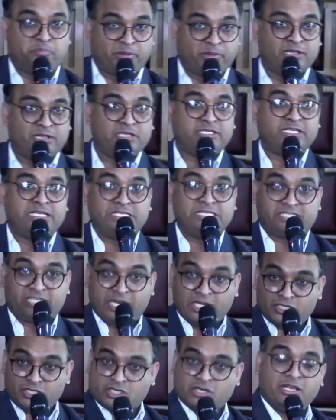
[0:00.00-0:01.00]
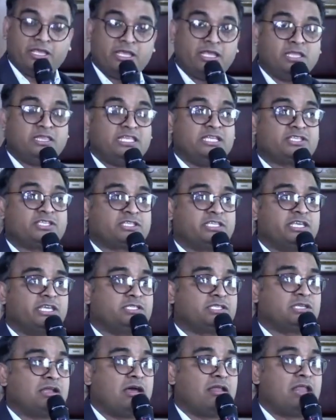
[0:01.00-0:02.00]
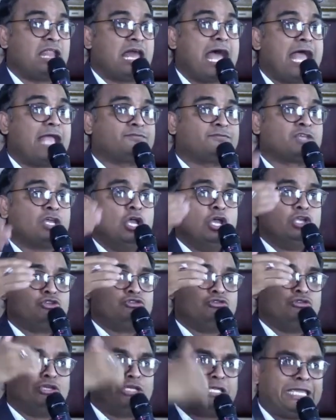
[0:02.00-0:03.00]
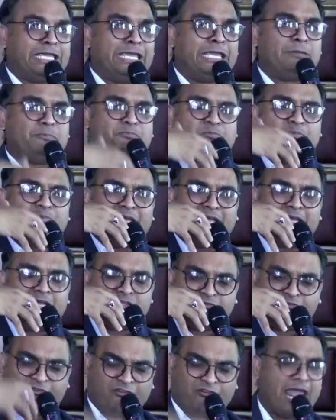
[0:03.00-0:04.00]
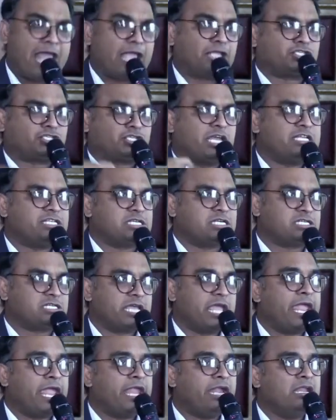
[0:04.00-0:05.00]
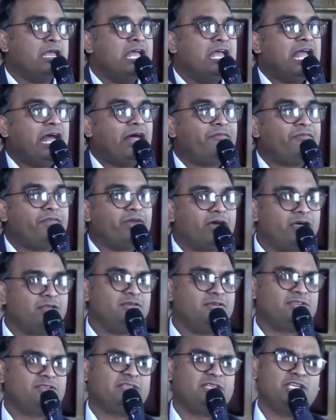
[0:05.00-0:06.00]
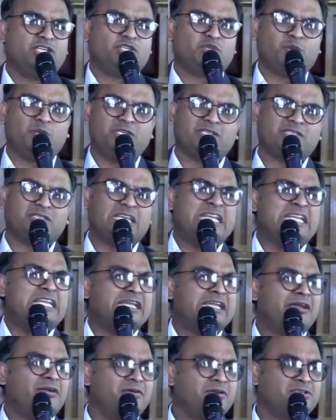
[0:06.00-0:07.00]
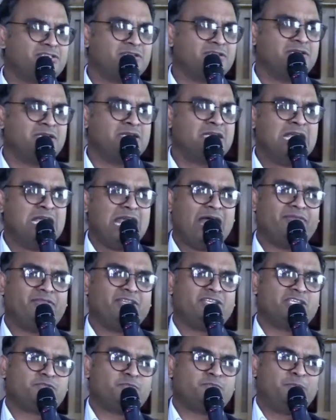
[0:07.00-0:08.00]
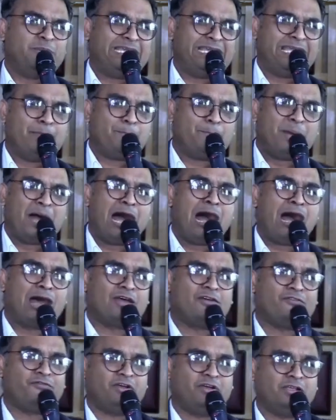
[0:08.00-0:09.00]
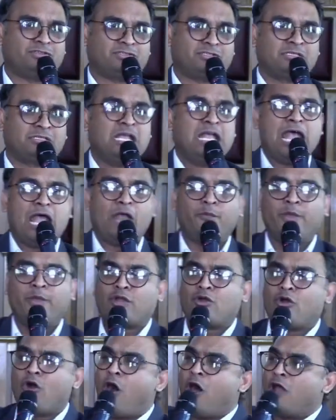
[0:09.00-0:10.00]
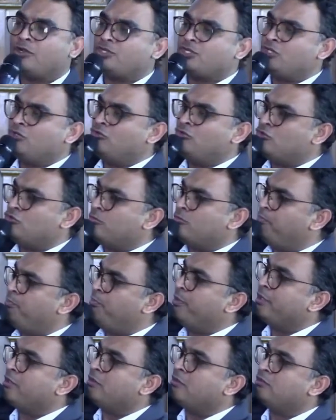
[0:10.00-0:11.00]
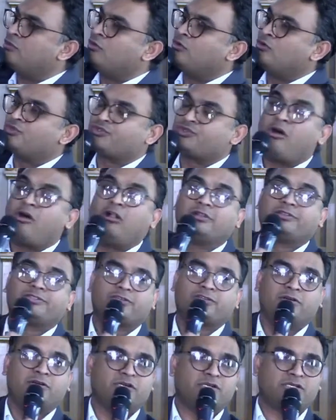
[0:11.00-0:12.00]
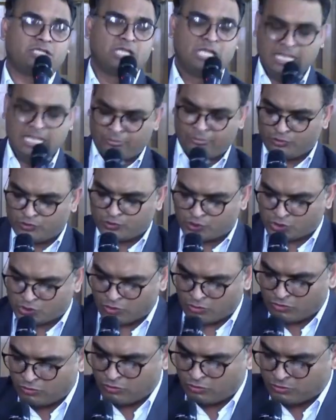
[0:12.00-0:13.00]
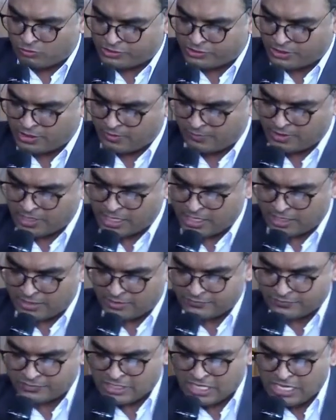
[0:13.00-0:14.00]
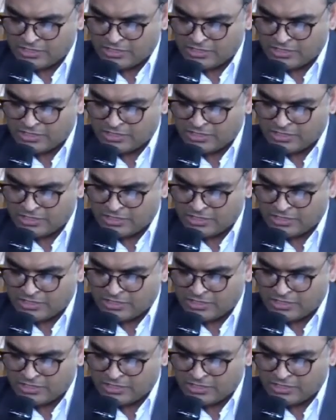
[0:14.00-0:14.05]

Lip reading: build intentionally these things in our lives to keep the flesh entertained, and the other things we just inherited and they just became part of us, and we continue to build those altars and those strongholds in our lives.